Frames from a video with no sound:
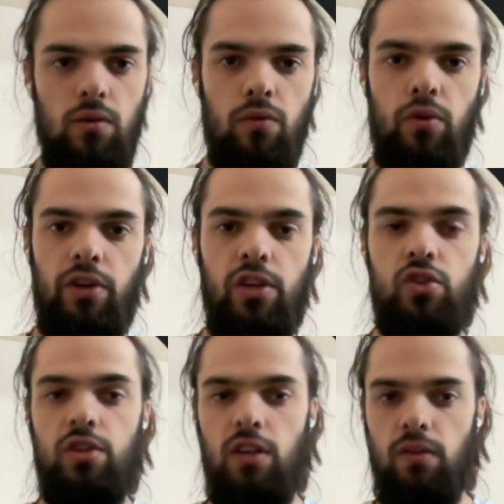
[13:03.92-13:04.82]
For
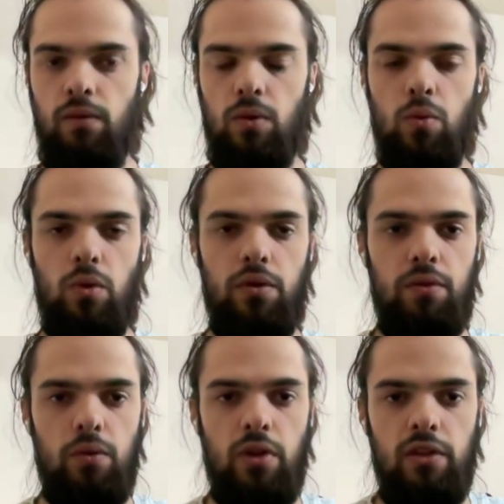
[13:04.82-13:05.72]
each div, you want
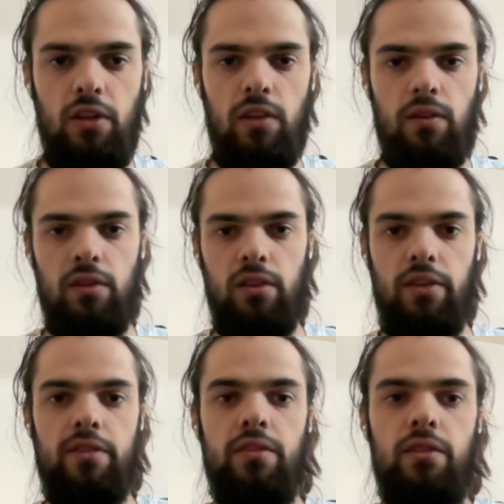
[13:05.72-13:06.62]
to add event
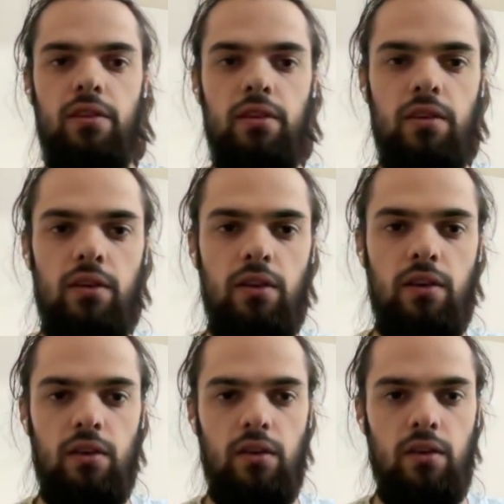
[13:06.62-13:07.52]
listener.
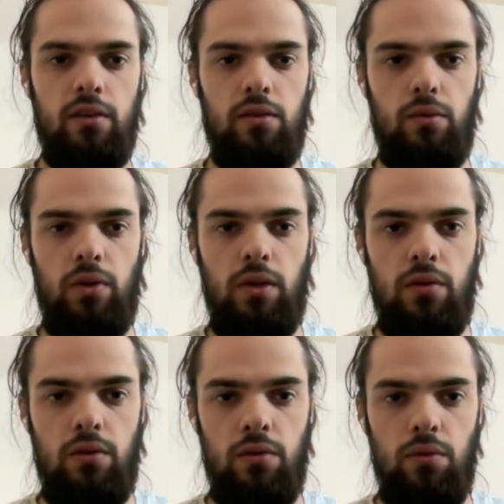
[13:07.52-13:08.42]
So you need
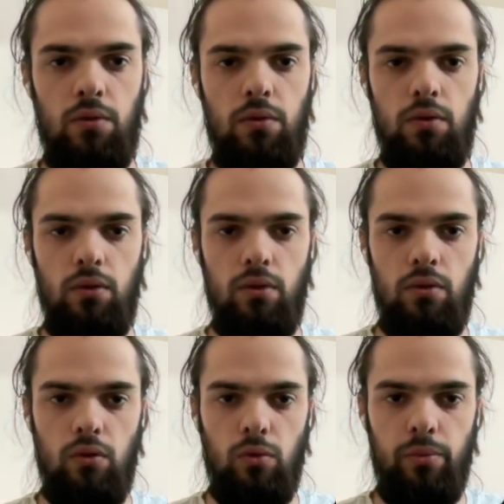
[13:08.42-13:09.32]
to
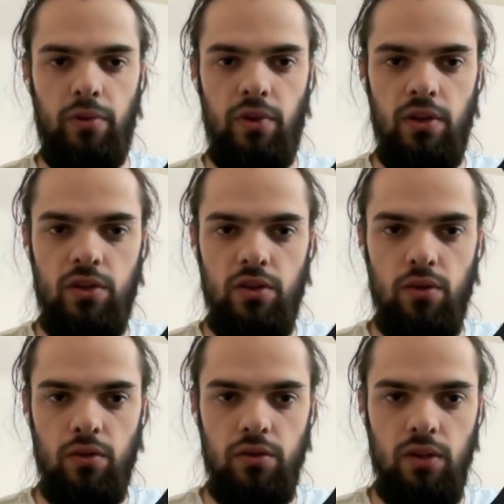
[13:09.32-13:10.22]
loop each
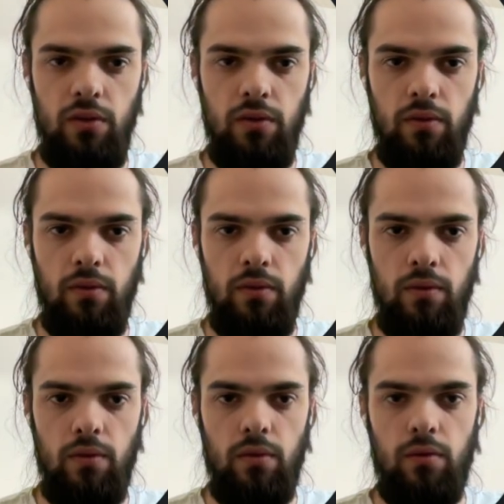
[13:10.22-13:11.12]
div
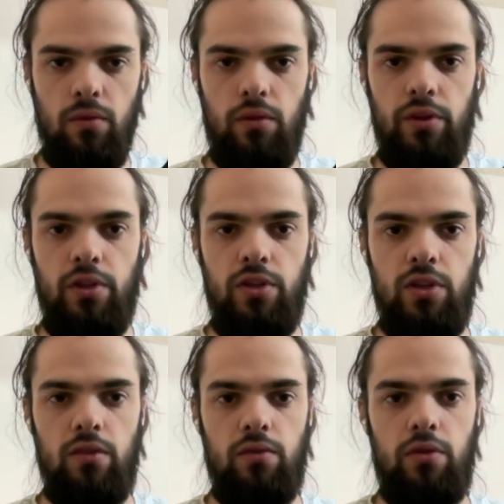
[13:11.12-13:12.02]
for each,
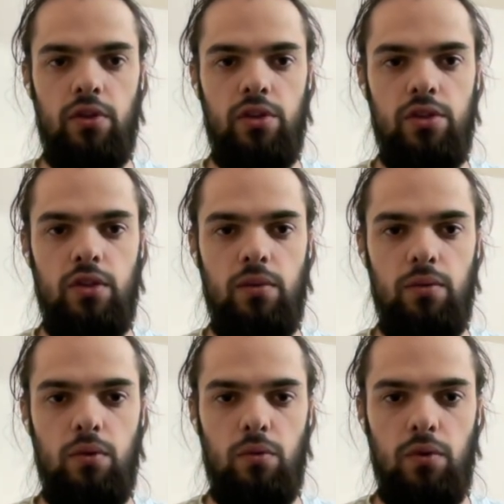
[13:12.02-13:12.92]
and for each div
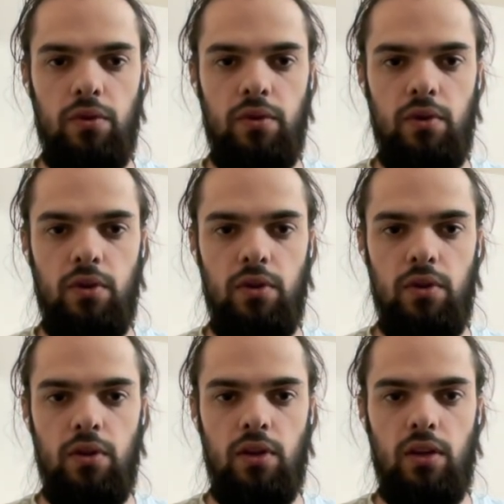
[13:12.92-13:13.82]
you want
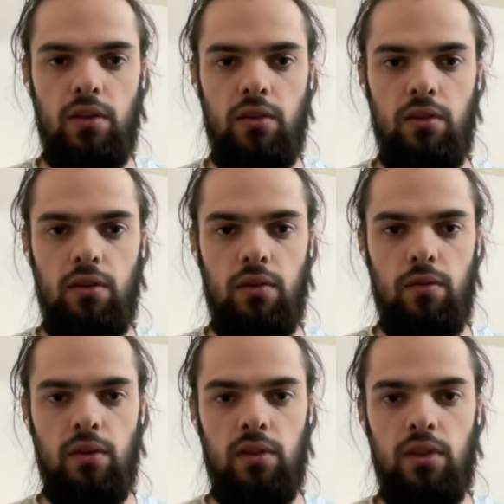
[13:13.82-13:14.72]
add
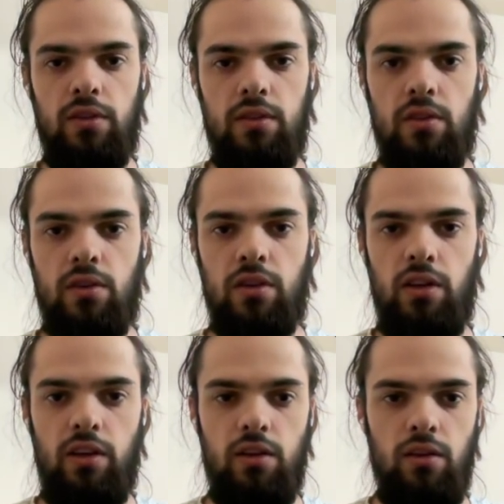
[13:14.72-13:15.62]
event listener click,